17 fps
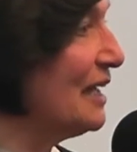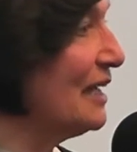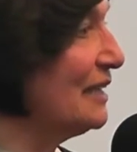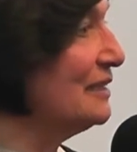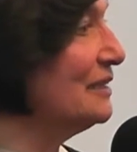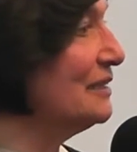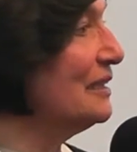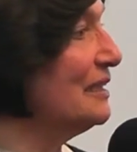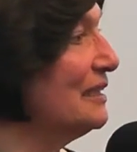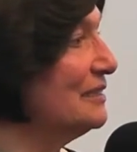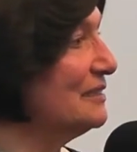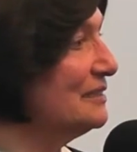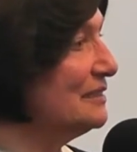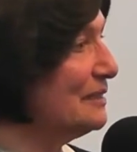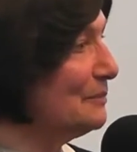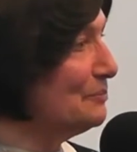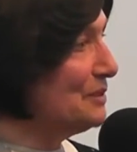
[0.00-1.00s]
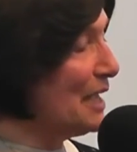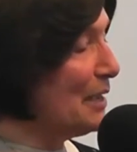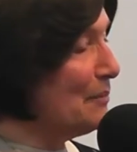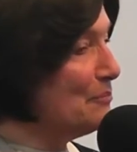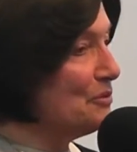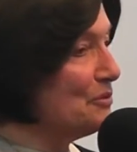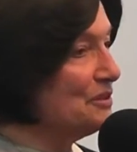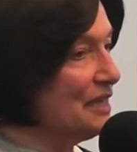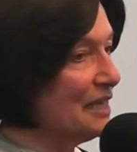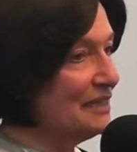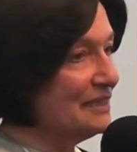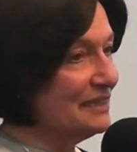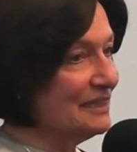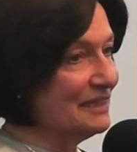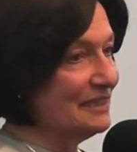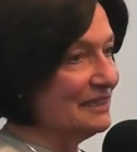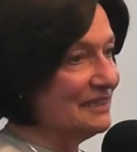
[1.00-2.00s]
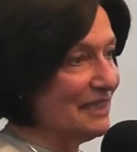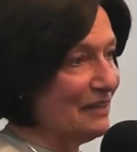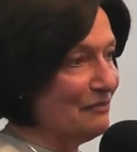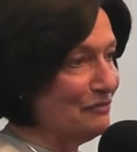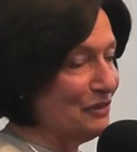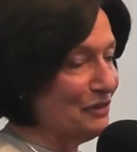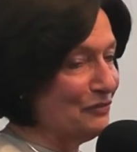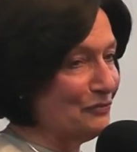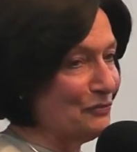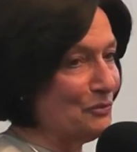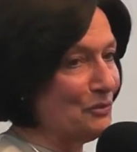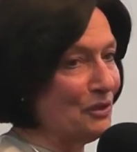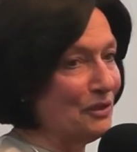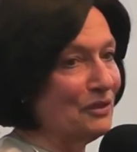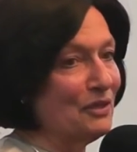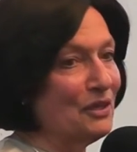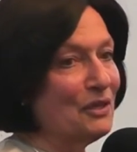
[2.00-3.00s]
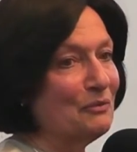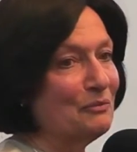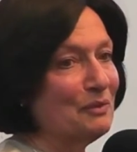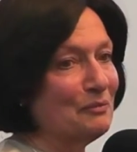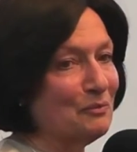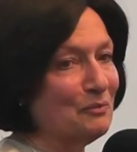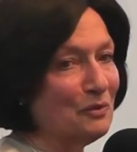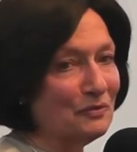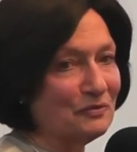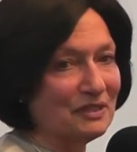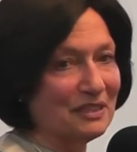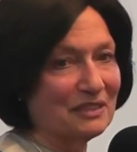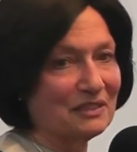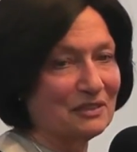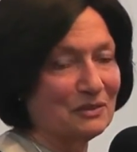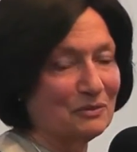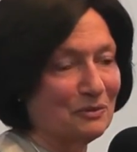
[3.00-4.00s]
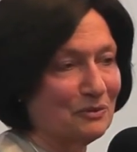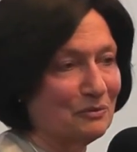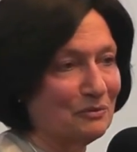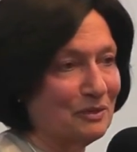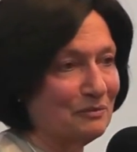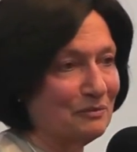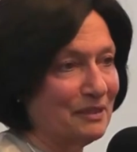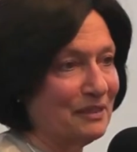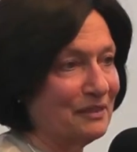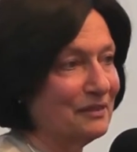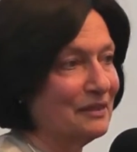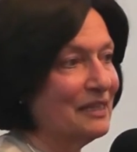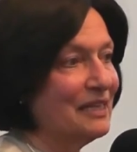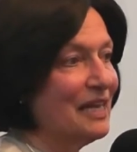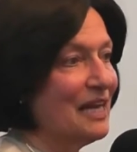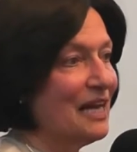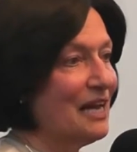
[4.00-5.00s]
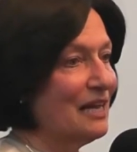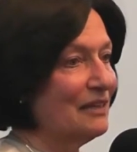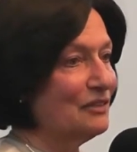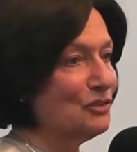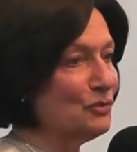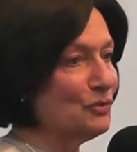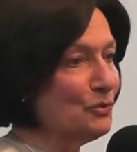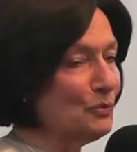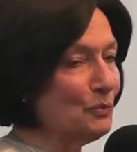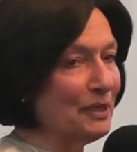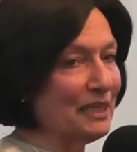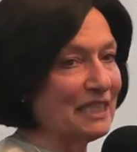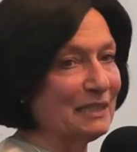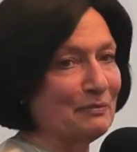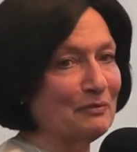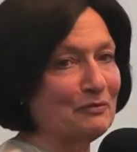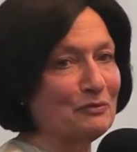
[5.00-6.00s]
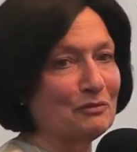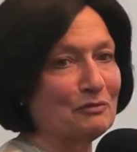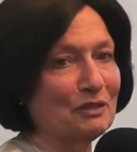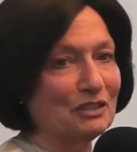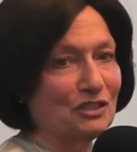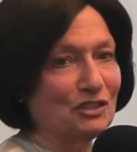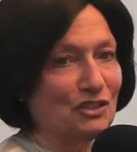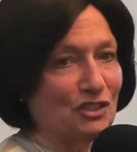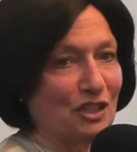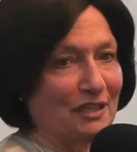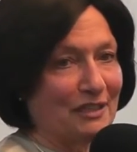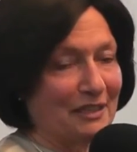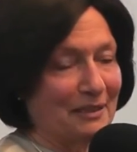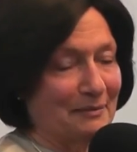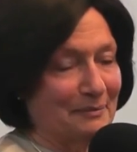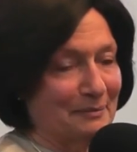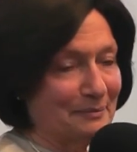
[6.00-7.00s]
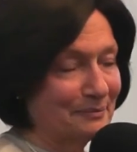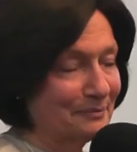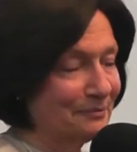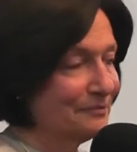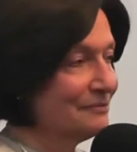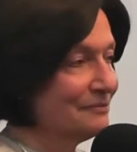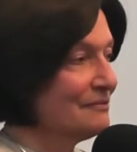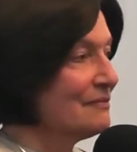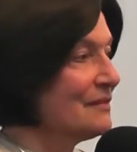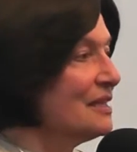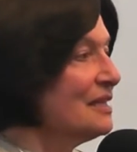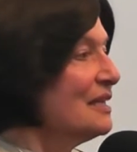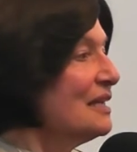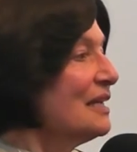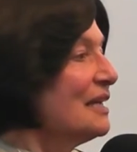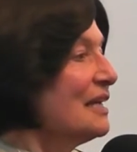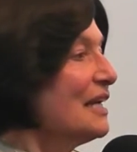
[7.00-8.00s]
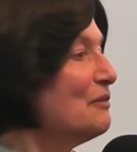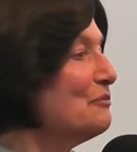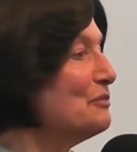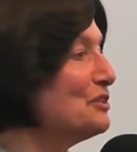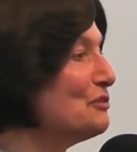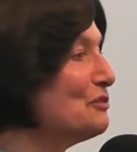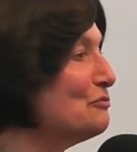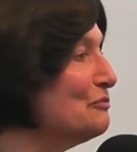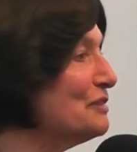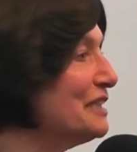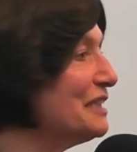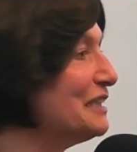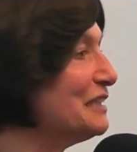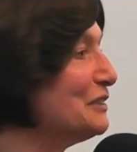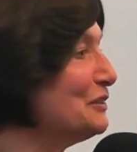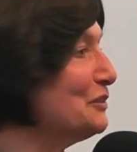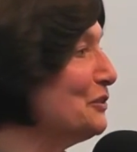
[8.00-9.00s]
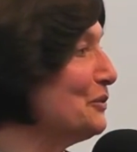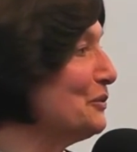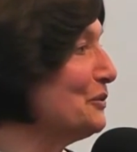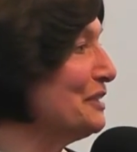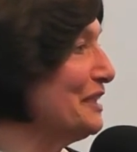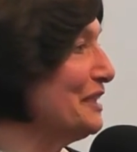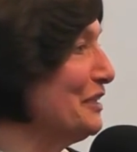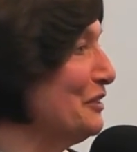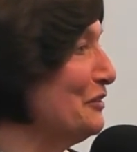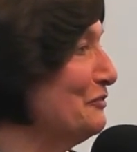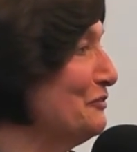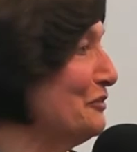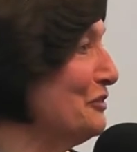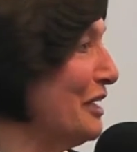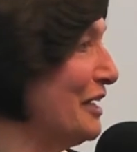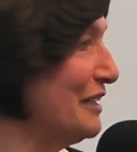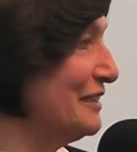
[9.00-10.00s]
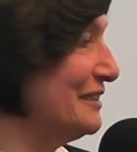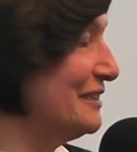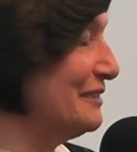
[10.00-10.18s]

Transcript: And in September 1974, we moved into North Woodmere two weeks before Rosh Hashanah. It was a real new year for us.